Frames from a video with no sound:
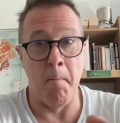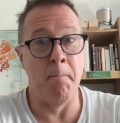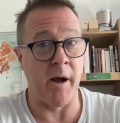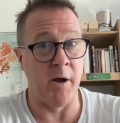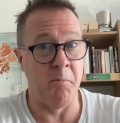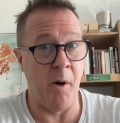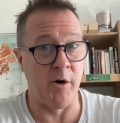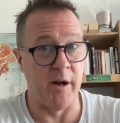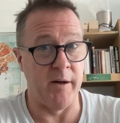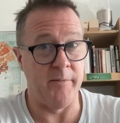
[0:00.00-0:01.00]
bugger
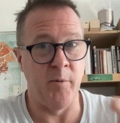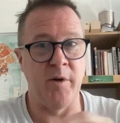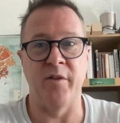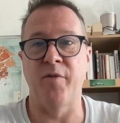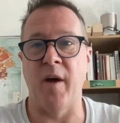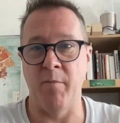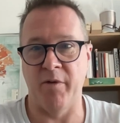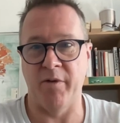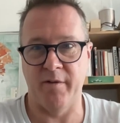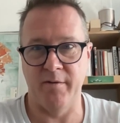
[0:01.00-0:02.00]
Bognor, which is a
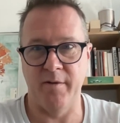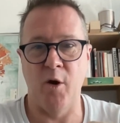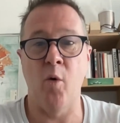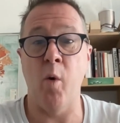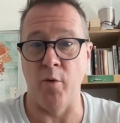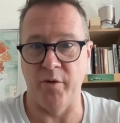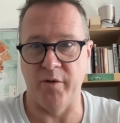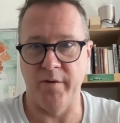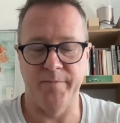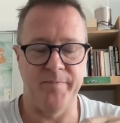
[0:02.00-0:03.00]
famous
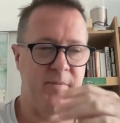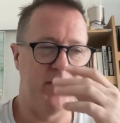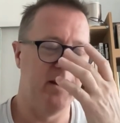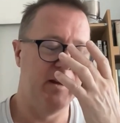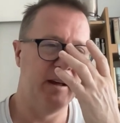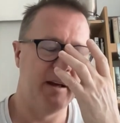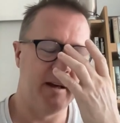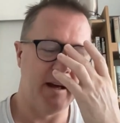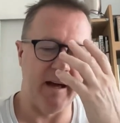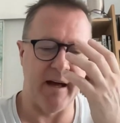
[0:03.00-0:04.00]
quote.
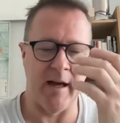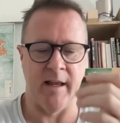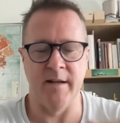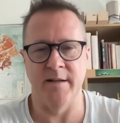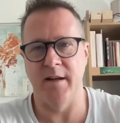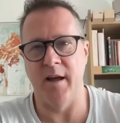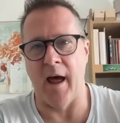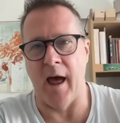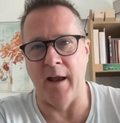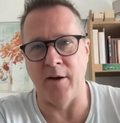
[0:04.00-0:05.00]
And
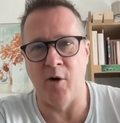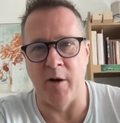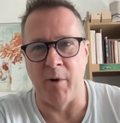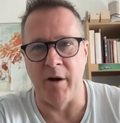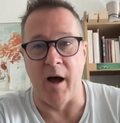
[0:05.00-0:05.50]
Colin went,